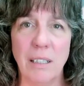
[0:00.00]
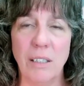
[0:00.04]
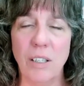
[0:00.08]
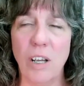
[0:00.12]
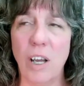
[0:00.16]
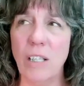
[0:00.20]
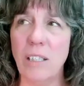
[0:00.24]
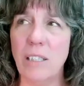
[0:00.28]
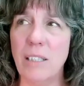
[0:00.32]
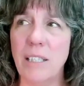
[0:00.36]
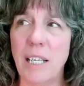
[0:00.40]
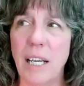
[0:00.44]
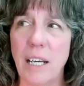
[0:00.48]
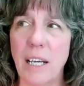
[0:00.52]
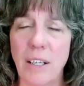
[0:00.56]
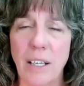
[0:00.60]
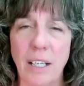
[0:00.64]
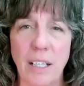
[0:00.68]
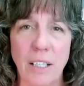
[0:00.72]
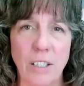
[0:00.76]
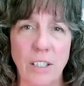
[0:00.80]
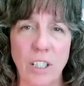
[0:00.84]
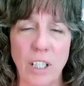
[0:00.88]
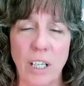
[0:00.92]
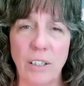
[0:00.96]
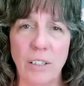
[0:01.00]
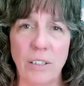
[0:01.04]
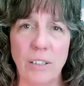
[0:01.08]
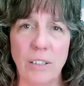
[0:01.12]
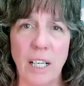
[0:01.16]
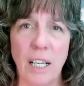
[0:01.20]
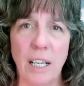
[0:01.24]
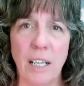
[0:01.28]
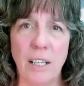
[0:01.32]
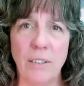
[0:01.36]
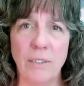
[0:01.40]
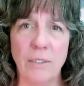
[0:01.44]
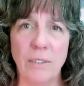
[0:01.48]
not tearing each other
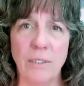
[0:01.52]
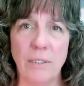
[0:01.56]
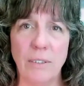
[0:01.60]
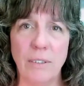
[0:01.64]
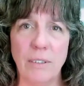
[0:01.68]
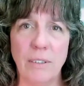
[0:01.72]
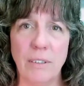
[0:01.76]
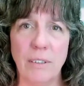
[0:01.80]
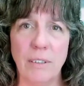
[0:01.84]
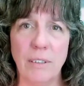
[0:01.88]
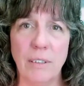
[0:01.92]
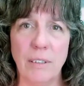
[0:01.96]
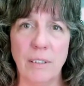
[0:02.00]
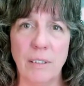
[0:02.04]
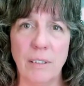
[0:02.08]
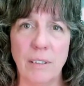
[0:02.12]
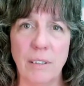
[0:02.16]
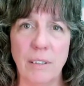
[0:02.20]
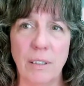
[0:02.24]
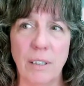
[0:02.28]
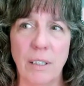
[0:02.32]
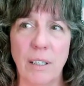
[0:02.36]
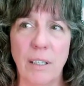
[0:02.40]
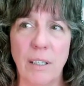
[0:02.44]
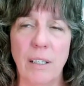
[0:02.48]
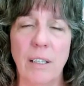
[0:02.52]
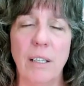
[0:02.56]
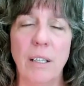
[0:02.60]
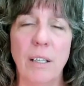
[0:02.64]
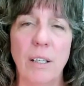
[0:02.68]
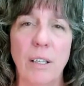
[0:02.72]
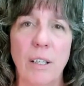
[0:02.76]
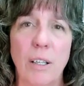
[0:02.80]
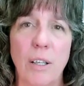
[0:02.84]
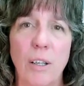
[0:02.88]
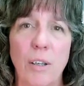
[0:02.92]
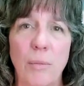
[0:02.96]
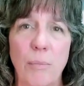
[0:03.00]
down,
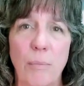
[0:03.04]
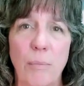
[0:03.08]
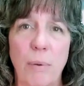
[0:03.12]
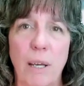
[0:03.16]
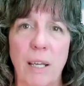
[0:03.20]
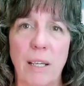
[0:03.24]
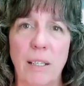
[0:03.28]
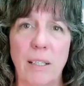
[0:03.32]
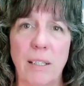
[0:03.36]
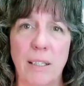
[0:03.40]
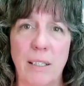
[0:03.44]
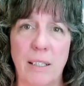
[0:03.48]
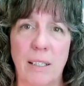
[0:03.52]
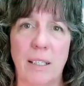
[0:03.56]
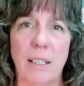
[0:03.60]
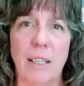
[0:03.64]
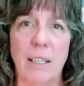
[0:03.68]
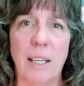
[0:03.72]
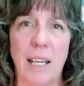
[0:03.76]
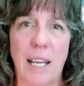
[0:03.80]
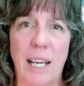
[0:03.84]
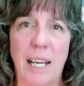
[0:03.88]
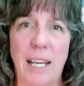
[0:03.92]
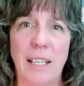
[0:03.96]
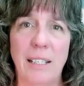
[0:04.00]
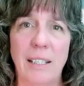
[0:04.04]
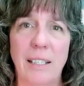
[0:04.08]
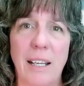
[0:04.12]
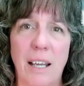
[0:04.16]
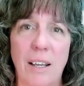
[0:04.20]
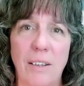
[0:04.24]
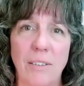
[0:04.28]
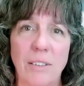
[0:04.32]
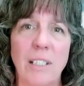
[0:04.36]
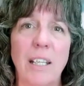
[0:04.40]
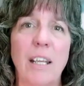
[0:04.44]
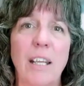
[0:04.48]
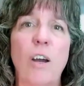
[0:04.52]
but a
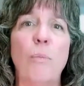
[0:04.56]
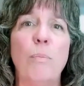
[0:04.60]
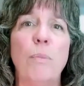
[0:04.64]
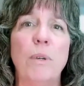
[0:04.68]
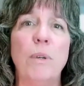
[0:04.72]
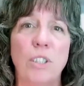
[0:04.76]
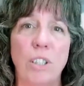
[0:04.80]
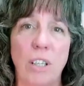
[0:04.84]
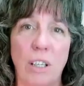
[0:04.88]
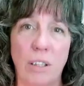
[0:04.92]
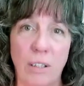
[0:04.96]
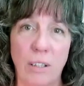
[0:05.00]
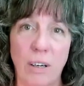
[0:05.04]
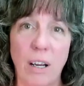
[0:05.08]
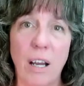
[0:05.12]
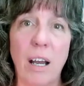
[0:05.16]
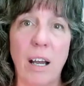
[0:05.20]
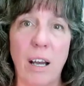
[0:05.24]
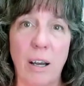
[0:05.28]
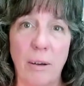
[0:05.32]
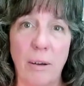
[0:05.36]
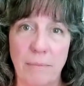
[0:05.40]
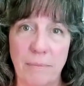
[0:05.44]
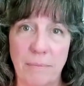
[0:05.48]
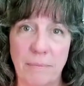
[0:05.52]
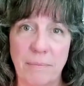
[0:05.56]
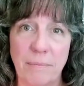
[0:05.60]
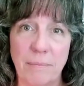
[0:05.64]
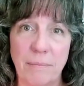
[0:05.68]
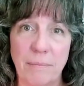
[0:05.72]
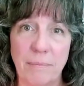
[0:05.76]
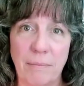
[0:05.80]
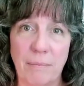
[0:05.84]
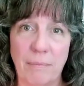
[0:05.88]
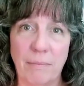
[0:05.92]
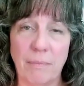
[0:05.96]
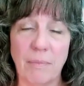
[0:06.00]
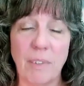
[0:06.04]
handout to help each other up
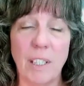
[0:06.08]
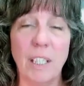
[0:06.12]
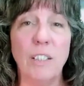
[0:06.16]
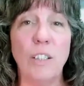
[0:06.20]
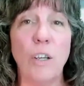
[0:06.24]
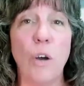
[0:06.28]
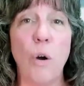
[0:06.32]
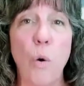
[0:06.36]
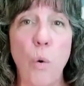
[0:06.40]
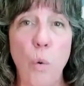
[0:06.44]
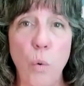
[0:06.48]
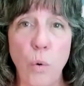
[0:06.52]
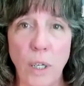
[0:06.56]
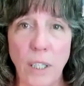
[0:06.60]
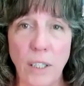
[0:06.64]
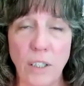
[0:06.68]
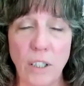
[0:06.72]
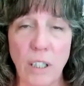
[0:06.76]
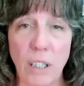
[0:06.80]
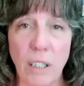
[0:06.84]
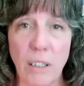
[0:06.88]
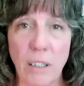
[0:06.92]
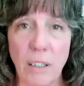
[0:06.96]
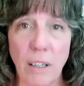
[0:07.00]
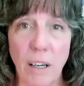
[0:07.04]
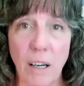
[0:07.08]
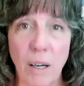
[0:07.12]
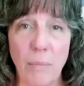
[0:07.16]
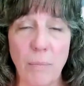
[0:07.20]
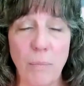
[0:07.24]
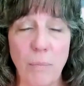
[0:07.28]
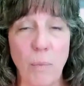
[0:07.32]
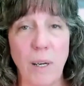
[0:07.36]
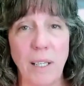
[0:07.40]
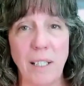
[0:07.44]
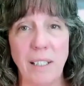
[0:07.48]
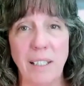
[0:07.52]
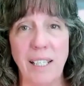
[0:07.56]
and to hold each other
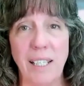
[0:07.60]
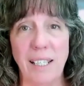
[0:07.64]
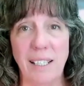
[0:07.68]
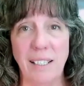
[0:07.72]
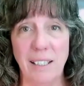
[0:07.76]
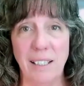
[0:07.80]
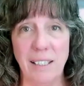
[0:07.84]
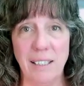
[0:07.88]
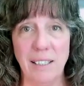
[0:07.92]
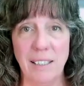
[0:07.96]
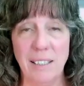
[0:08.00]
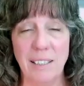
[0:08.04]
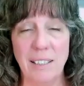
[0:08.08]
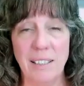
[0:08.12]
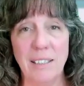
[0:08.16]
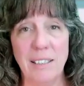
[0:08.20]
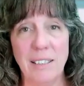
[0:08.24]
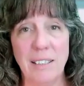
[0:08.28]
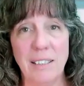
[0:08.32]
up when needed.